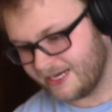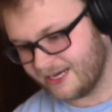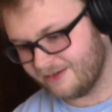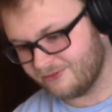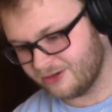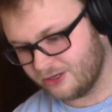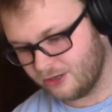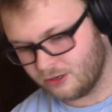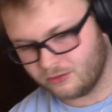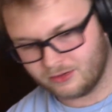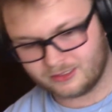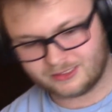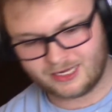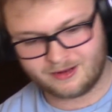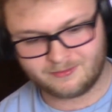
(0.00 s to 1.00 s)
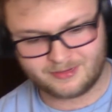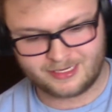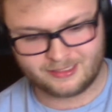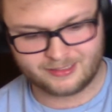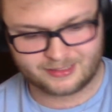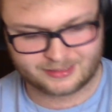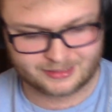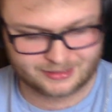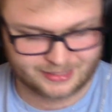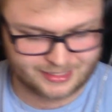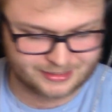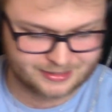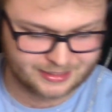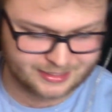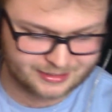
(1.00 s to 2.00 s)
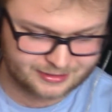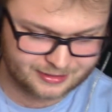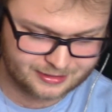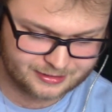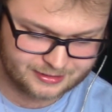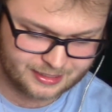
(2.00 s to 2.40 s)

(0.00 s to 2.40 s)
may never know as how many licks it takes to get to the